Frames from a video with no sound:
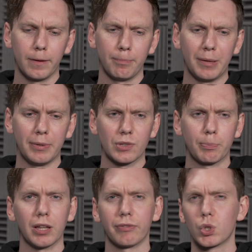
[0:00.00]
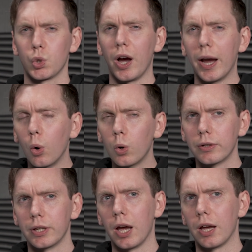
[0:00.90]
as part of a trial
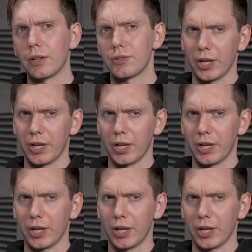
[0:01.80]
to